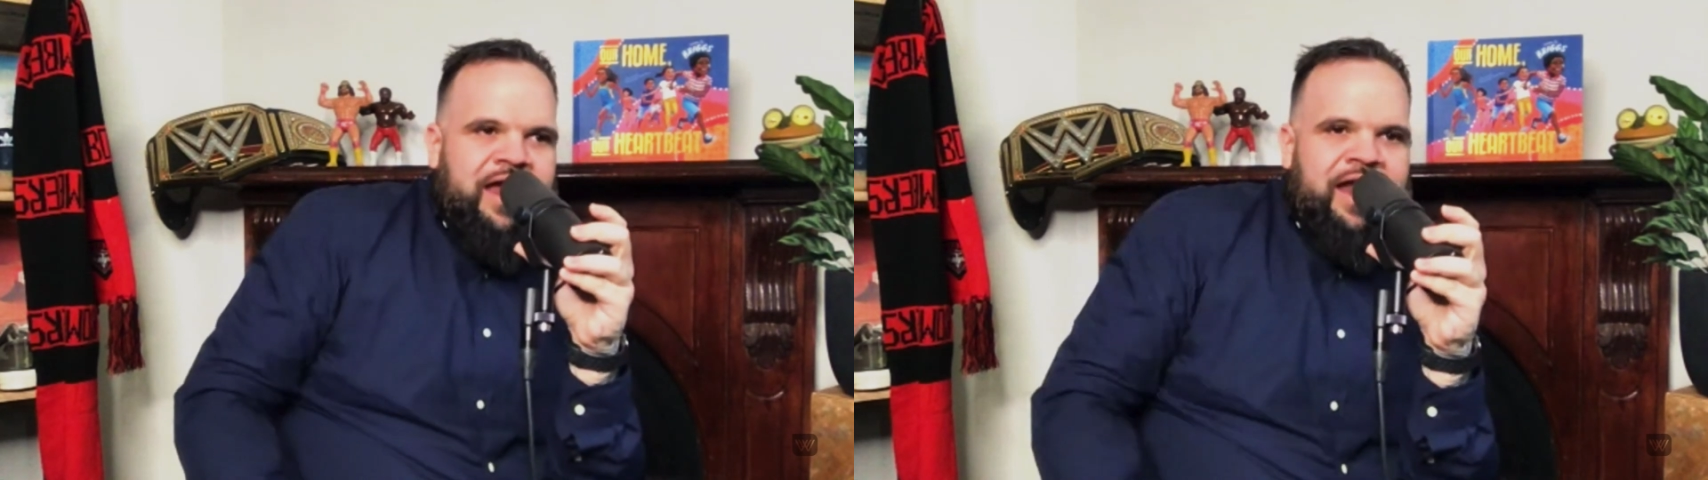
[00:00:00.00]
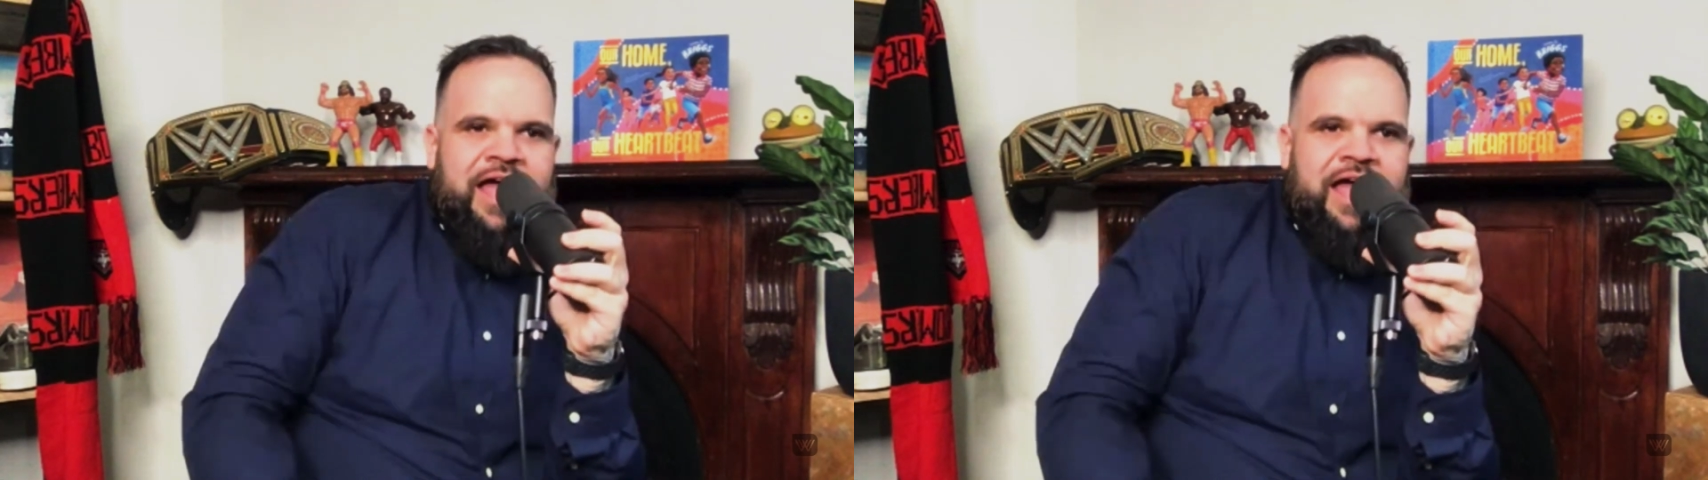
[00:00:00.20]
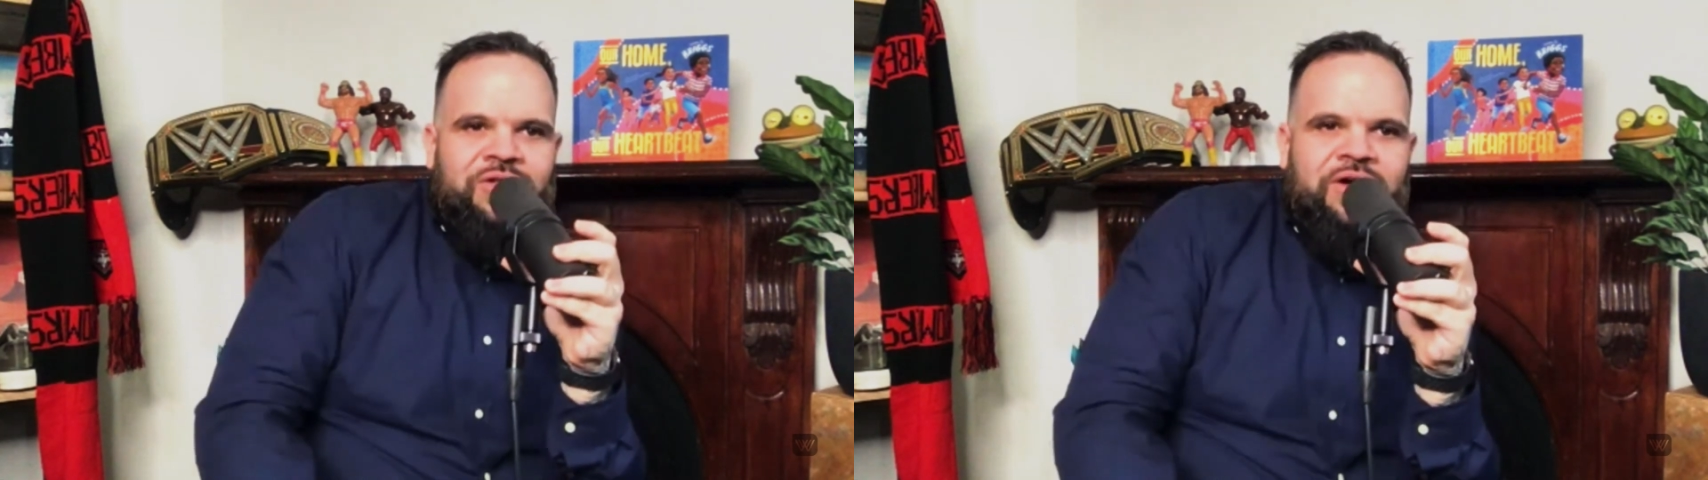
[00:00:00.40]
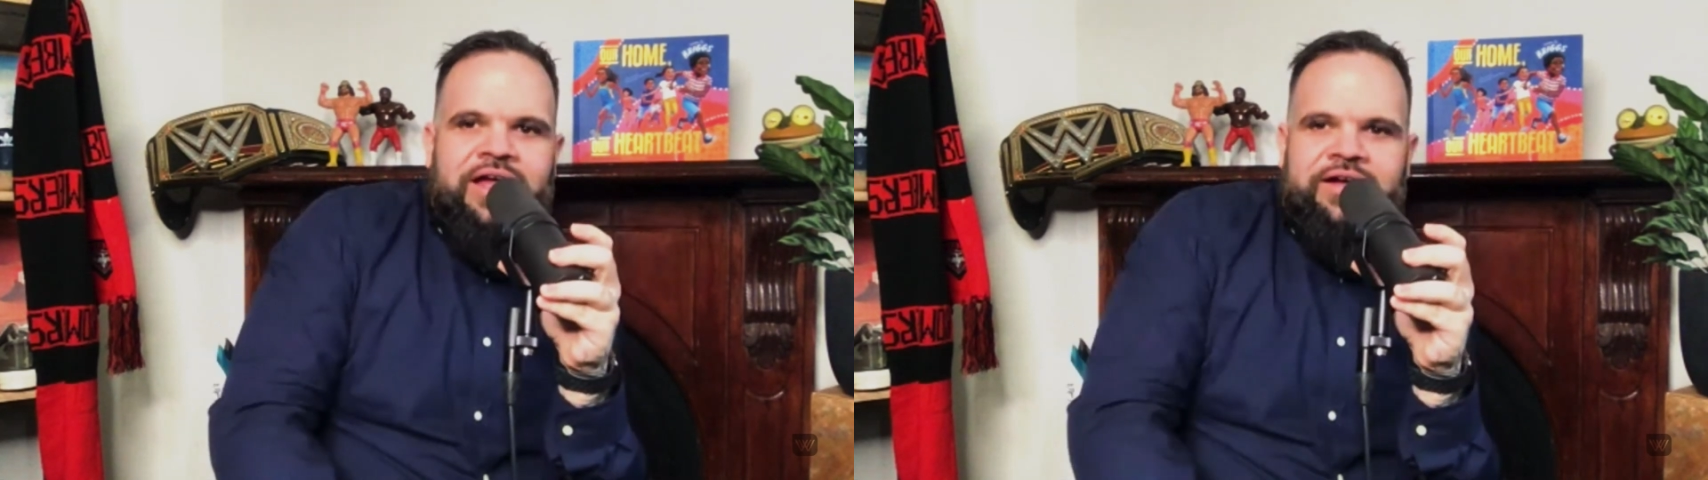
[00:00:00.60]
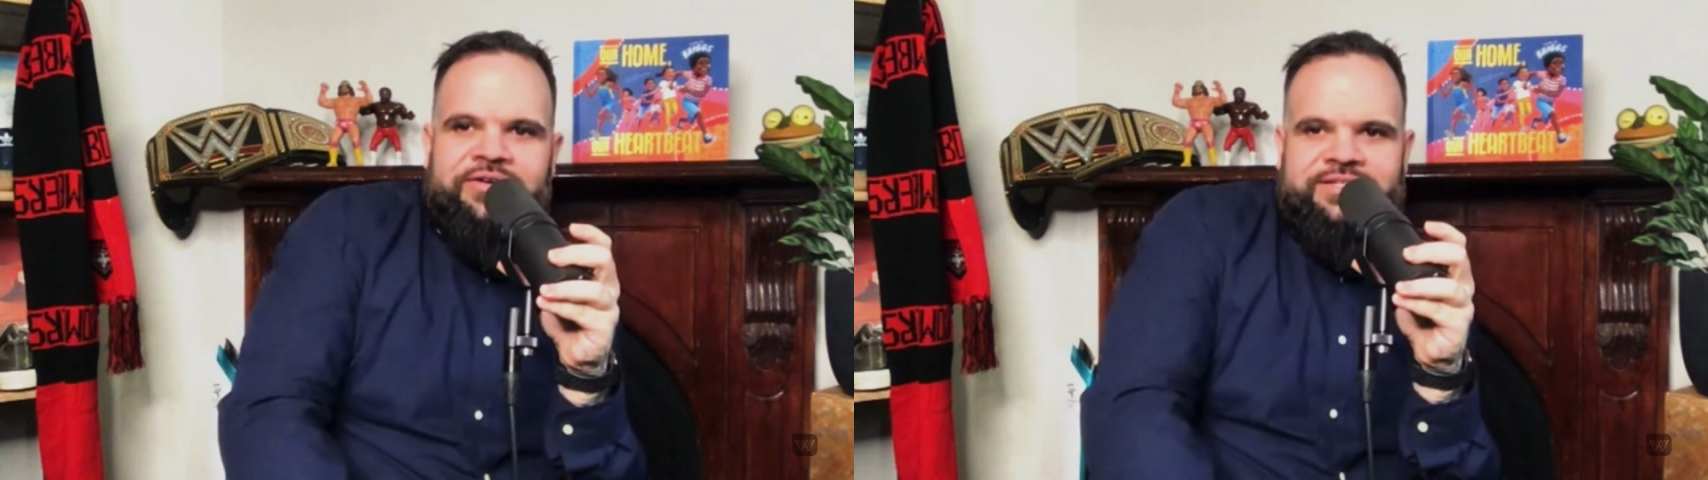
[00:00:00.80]
an
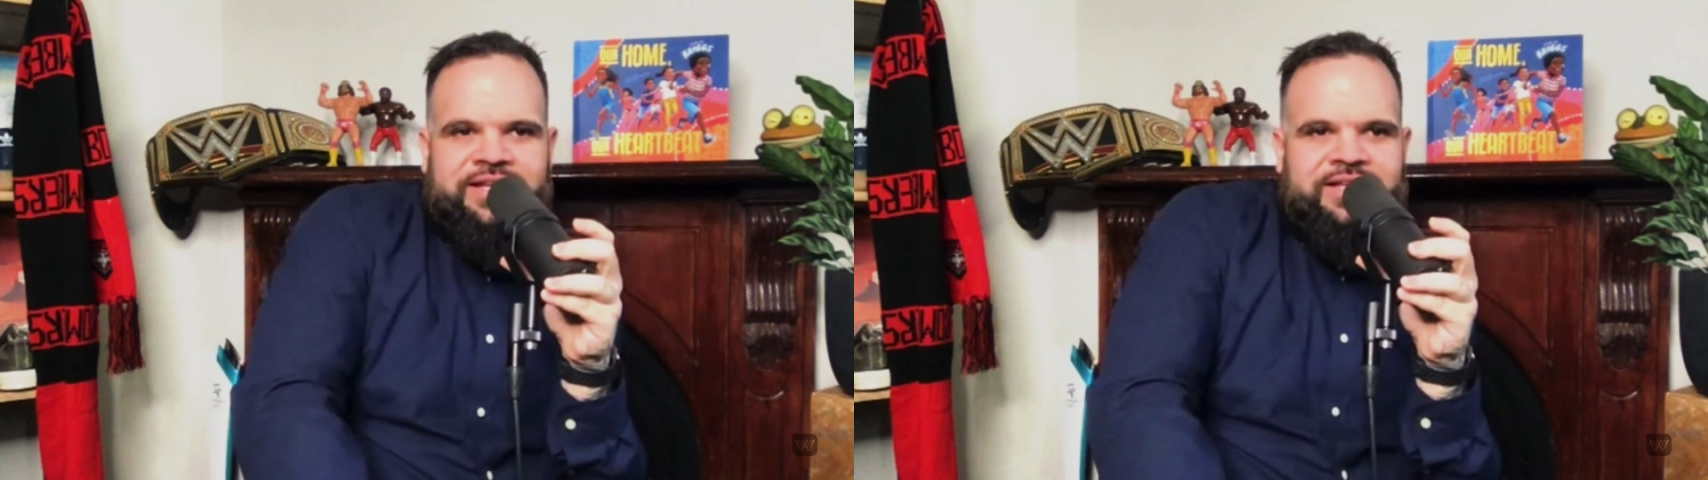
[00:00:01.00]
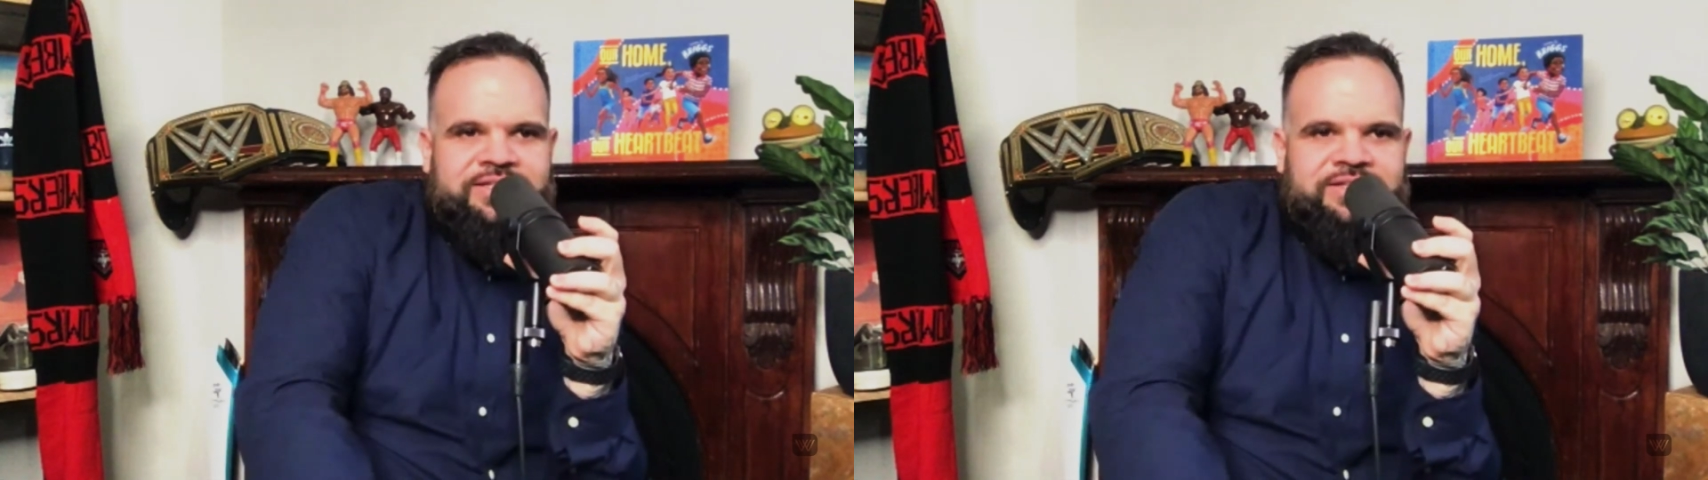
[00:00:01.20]
outlier as